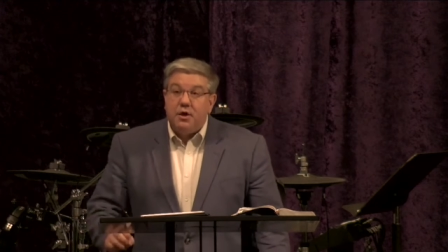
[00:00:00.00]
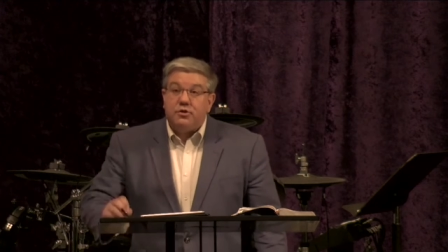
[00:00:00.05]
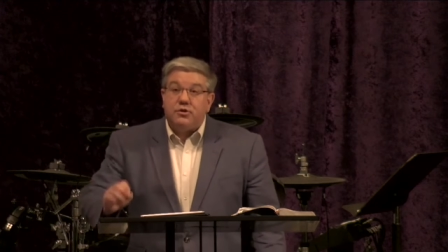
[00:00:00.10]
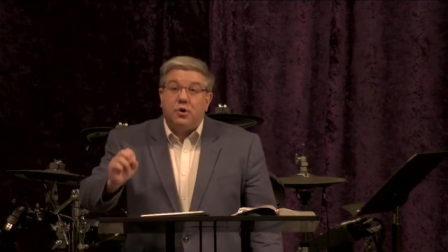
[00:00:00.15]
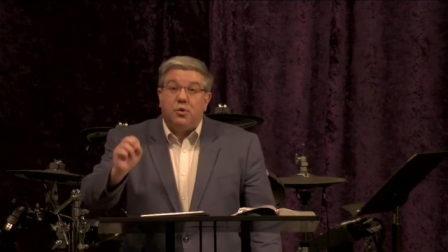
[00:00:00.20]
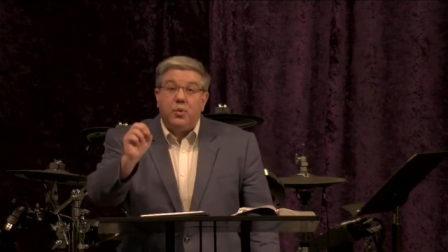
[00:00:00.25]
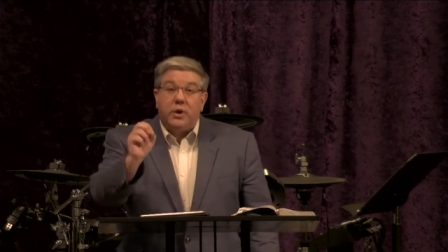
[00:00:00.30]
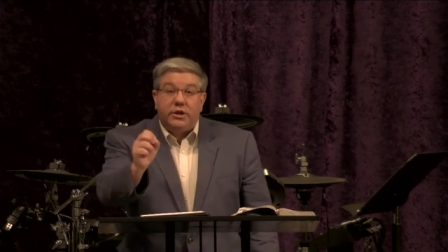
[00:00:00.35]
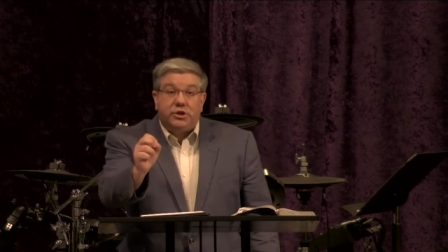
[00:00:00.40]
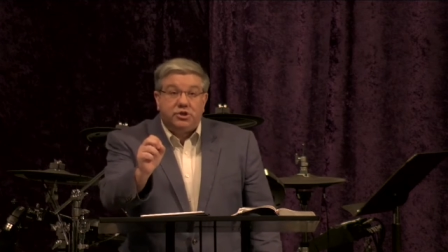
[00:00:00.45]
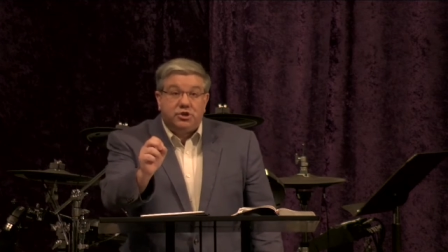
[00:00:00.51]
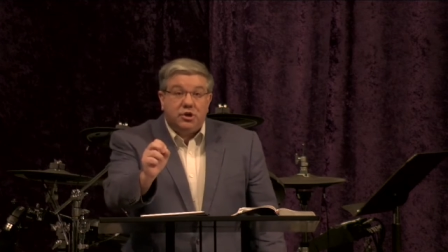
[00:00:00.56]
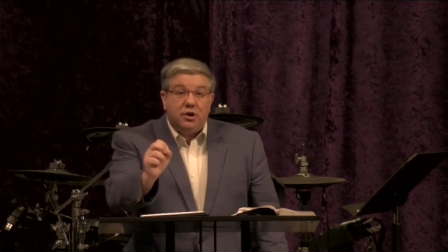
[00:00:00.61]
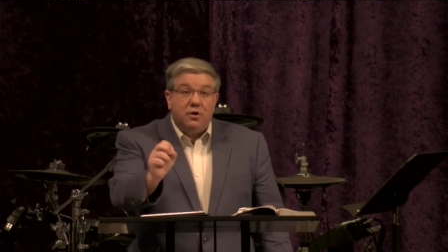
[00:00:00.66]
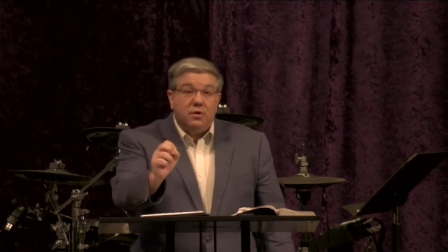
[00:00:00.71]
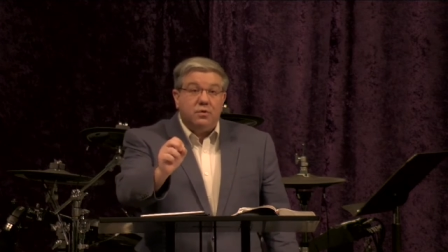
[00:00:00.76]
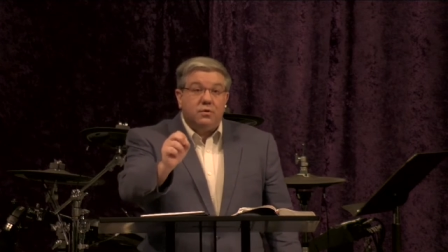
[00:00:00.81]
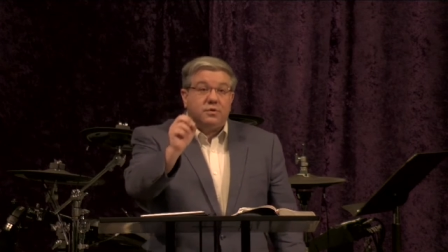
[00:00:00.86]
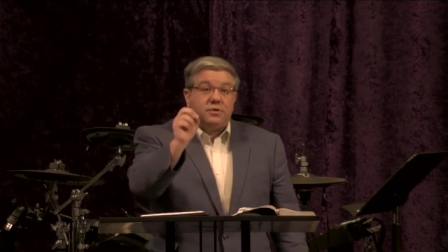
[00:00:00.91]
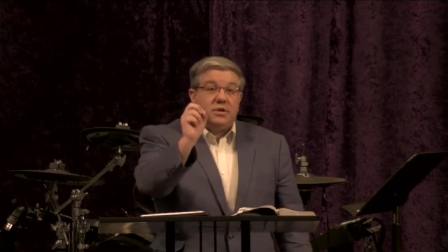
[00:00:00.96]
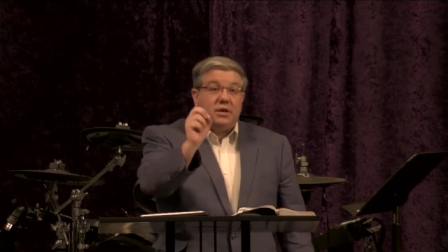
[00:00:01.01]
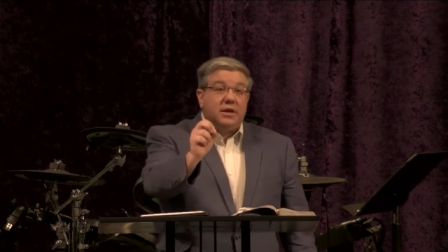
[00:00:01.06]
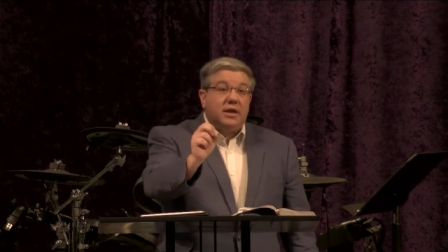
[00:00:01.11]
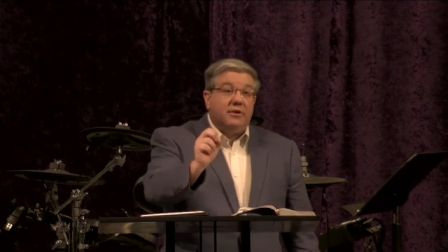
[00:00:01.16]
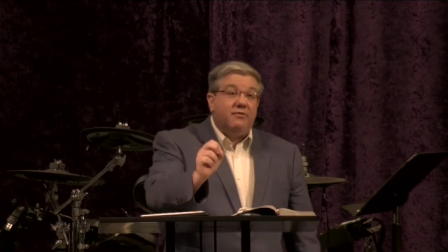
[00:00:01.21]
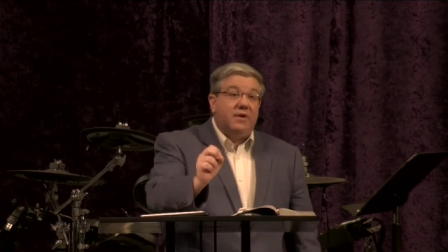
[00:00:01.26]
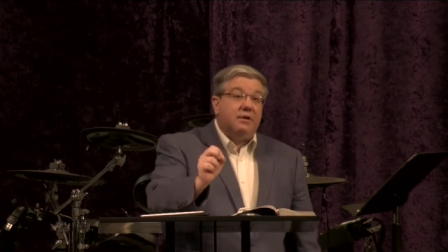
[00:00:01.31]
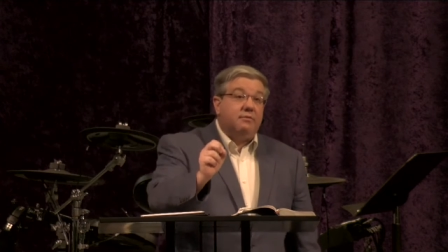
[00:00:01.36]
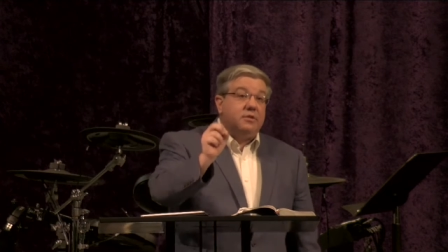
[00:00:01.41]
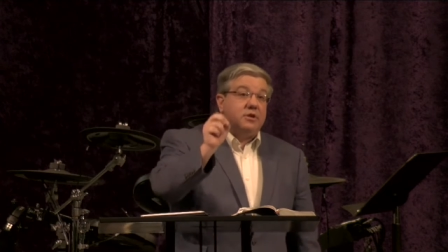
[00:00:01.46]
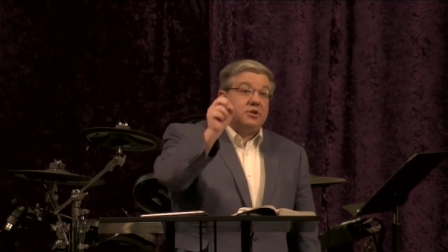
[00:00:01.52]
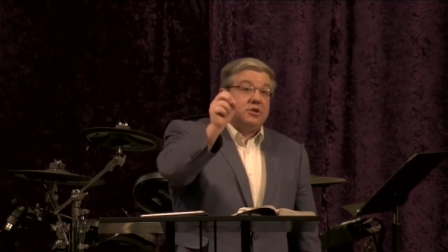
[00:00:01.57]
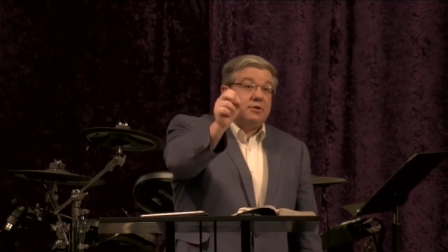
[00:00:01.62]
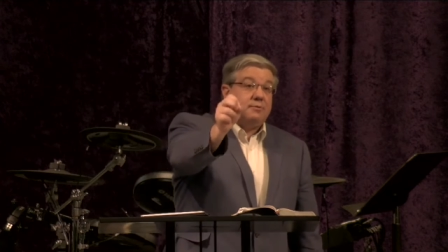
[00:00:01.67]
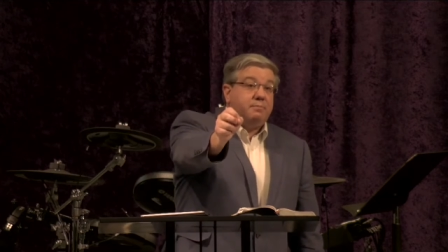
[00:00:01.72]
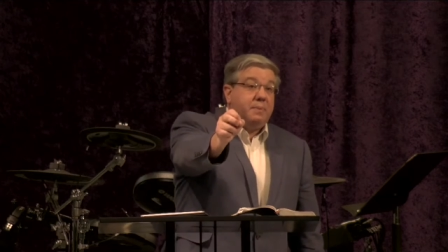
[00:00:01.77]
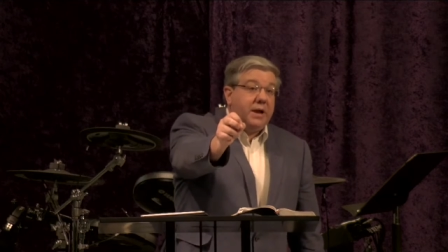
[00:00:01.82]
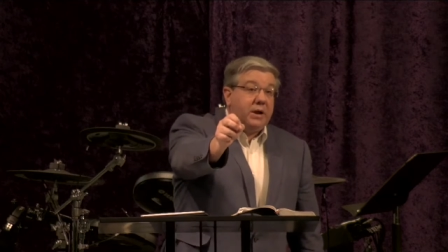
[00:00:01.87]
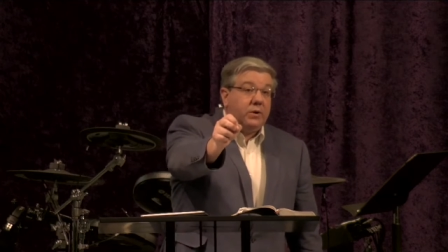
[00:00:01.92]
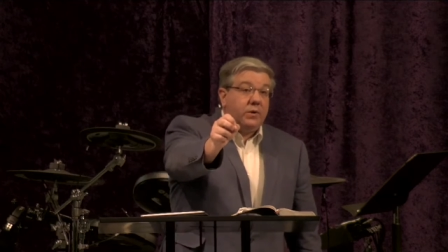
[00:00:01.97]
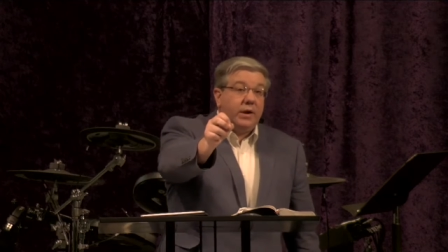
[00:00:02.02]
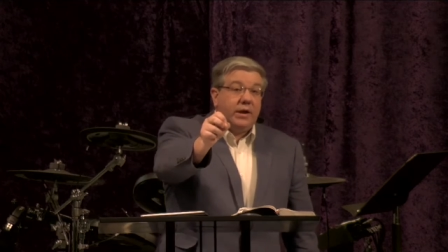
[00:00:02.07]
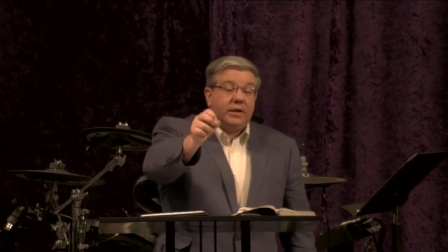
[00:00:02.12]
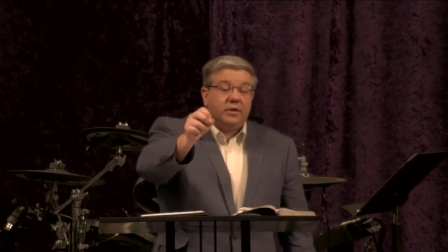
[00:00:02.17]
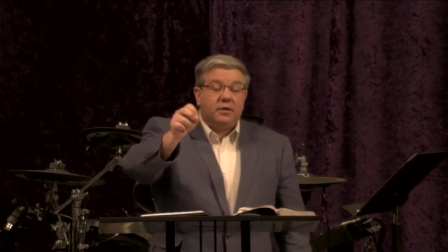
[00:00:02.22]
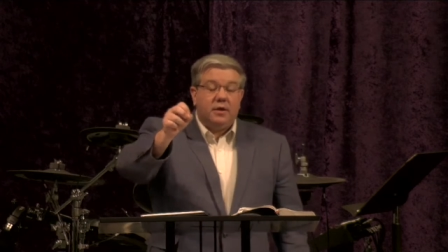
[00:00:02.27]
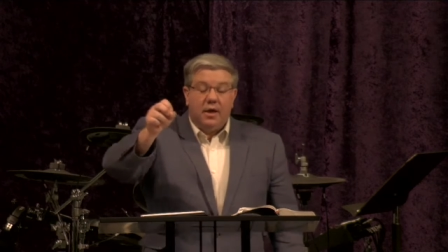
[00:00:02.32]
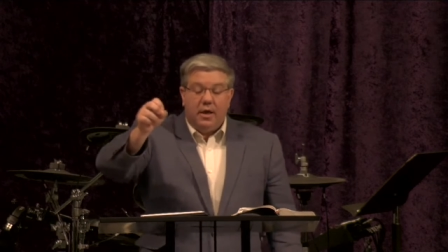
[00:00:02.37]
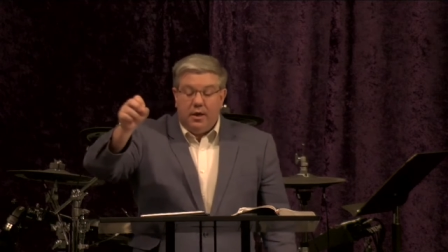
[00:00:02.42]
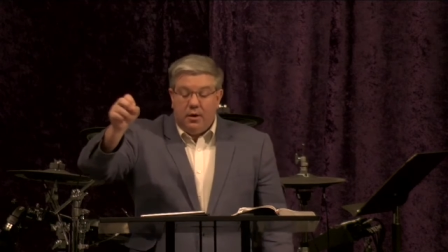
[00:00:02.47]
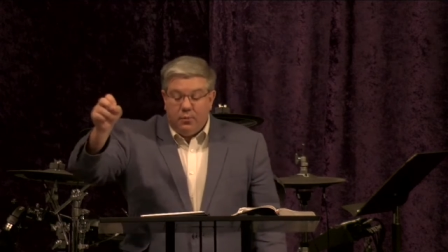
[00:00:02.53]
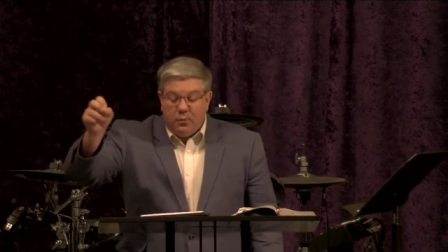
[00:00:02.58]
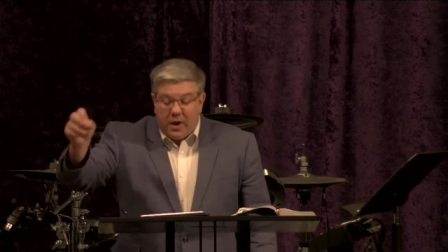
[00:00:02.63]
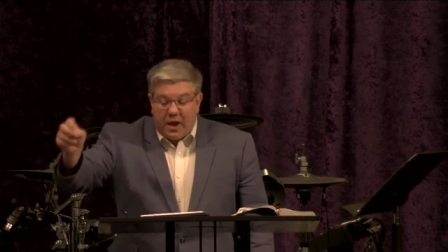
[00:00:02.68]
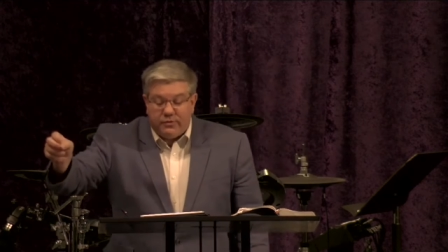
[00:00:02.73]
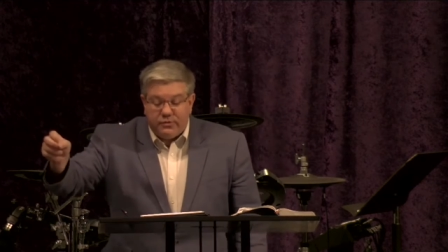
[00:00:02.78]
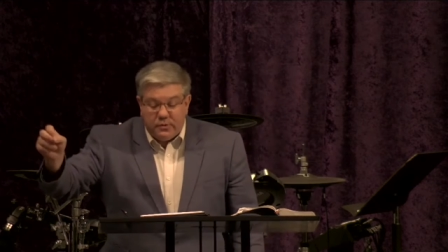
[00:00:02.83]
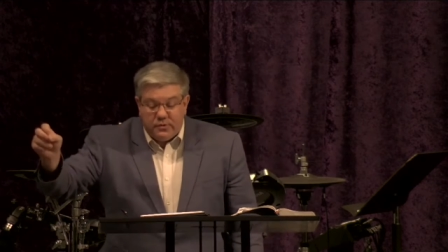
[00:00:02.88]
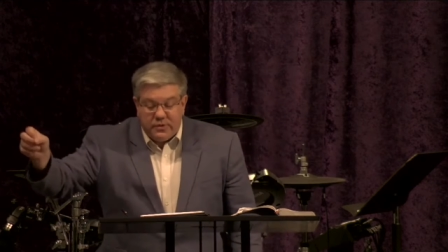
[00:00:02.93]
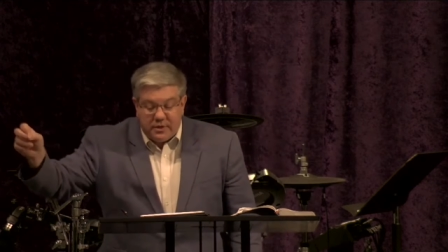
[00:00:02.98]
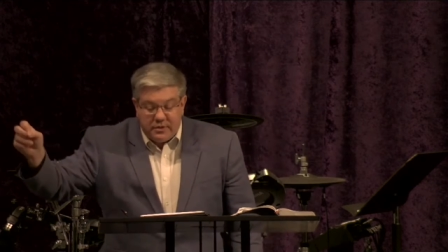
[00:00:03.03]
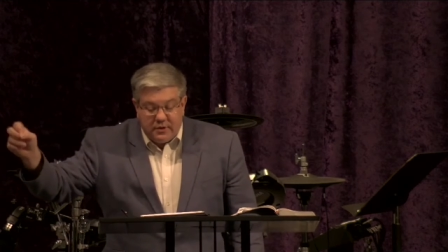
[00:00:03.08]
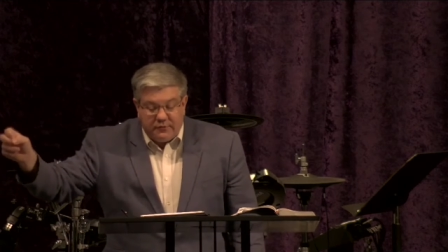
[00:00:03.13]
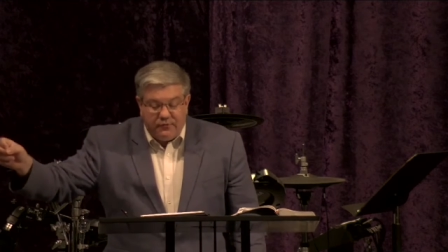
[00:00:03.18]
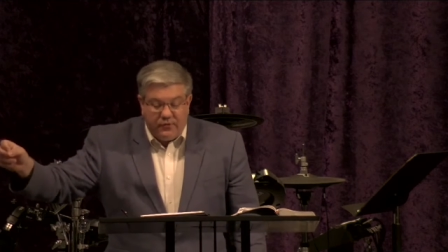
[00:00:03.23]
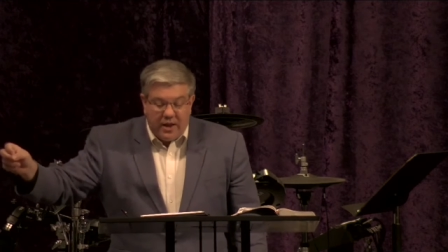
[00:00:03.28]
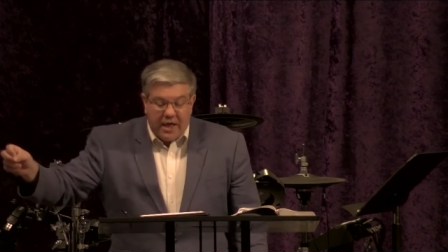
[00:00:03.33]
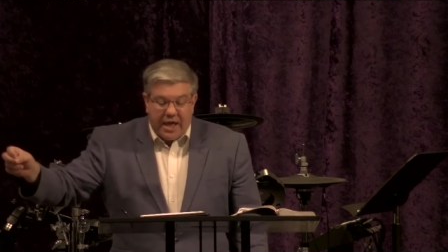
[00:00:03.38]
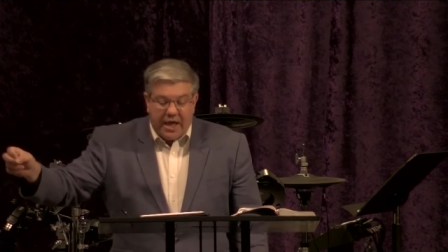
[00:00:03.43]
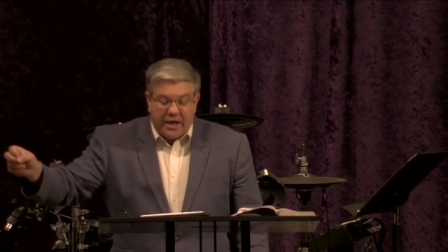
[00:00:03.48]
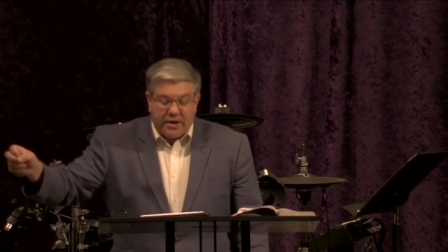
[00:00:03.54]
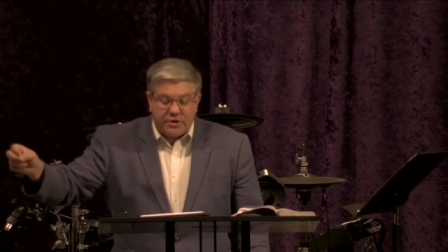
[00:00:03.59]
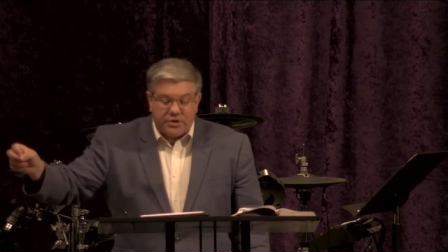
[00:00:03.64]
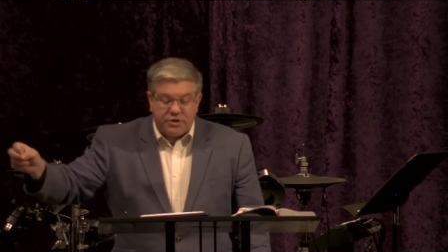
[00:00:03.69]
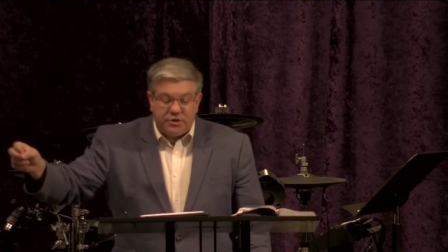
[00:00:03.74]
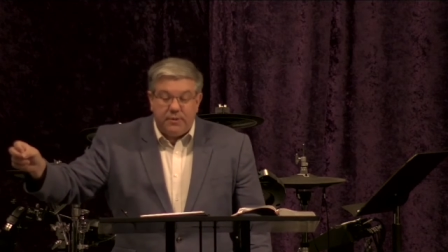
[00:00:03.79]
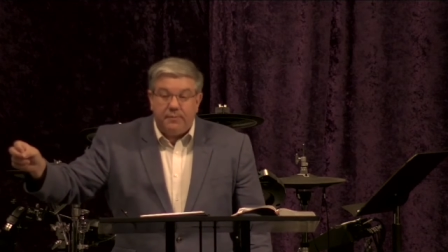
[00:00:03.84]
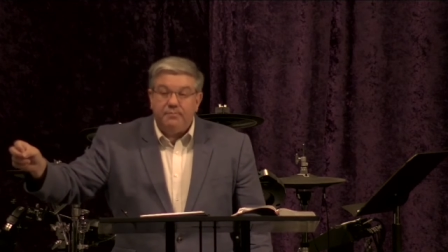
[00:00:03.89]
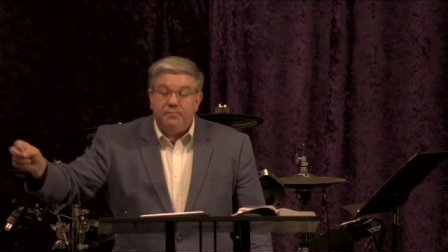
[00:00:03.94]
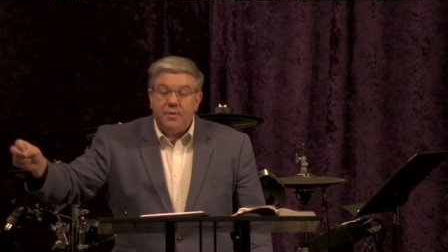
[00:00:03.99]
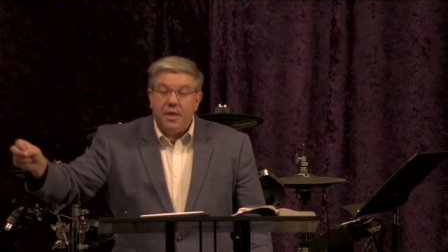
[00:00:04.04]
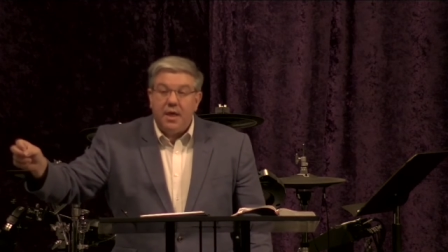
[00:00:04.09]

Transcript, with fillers: So we choose to live in the Spirit rather than the flesh.